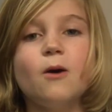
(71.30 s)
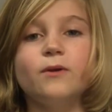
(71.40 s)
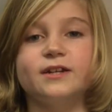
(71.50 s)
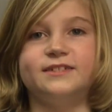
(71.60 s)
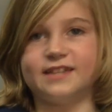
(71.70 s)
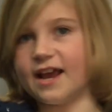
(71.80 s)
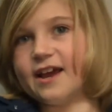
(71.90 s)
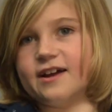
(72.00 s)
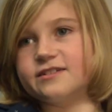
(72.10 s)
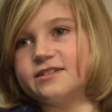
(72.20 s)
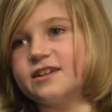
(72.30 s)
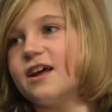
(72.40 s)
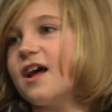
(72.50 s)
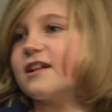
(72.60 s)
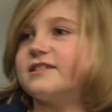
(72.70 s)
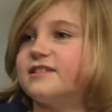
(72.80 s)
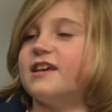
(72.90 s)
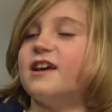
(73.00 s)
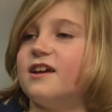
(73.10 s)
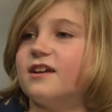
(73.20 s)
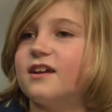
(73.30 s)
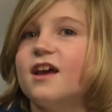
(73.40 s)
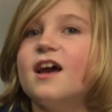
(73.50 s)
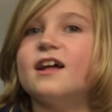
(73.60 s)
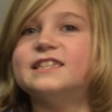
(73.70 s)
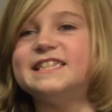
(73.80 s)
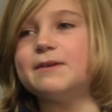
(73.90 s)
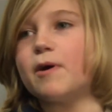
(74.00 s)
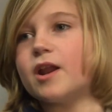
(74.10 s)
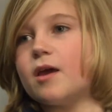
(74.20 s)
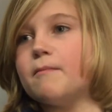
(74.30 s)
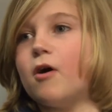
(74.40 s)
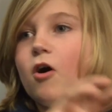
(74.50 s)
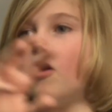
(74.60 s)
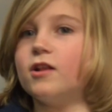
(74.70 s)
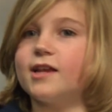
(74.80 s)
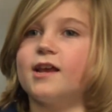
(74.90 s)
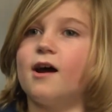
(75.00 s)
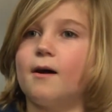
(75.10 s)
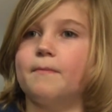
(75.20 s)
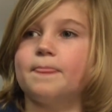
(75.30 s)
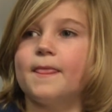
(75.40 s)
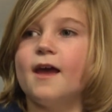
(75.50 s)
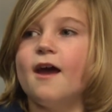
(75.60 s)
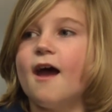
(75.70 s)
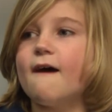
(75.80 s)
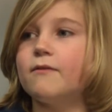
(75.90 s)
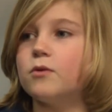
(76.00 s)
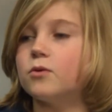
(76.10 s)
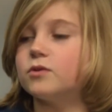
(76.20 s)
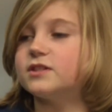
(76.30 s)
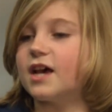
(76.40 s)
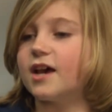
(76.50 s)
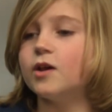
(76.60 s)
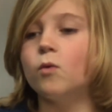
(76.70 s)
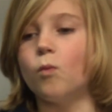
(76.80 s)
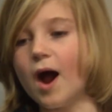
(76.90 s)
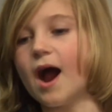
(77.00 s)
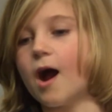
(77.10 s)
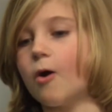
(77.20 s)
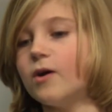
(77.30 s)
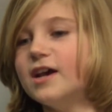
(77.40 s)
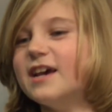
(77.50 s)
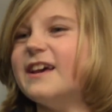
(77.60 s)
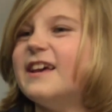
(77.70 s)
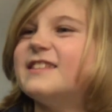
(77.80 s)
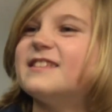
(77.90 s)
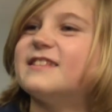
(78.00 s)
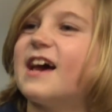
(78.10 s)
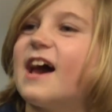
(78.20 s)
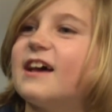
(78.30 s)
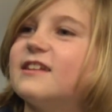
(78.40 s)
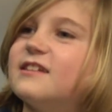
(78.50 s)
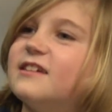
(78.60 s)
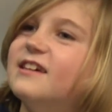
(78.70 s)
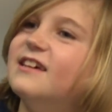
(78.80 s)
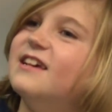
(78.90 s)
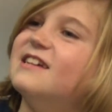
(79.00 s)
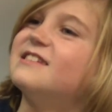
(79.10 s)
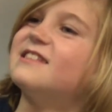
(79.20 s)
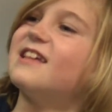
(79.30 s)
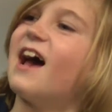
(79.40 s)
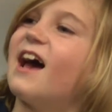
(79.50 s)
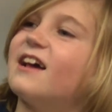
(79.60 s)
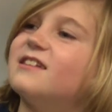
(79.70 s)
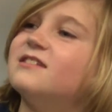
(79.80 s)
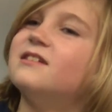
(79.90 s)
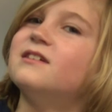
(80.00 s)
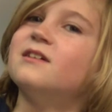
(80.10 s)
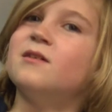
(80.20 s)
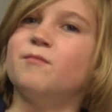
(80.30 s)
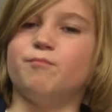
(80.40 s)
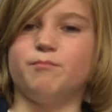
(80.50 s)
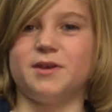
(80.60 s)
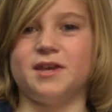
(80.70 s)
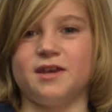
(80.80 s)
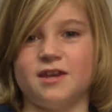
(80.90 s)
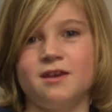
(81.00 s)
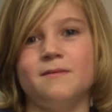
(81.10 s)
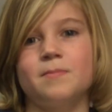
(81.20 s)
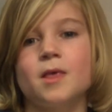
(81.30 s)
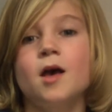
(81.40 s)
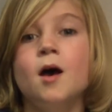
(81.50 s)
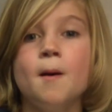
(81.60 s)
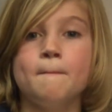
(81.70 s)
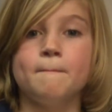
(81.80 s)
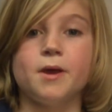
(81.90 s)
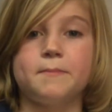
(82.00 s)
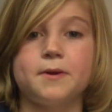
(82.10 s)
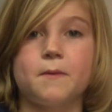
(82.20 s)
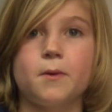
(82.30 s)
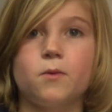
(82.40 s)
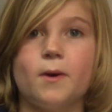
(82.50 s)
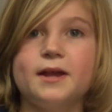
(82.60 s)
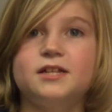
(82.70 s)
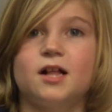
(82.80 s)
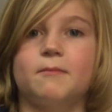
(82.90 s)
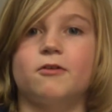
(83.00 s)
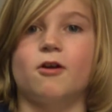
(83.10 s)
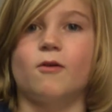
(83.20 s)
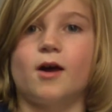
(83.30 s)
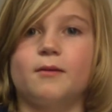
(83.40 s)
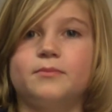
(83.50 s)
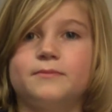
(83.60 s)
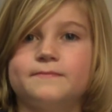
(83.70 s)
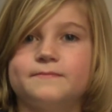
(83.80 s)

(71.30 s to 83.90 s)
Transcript: I want to dance and sing and see my name all lit up. Everyone will say, wow, isn't that, isn't that me? Maybe I won't wait till I'm a grown up.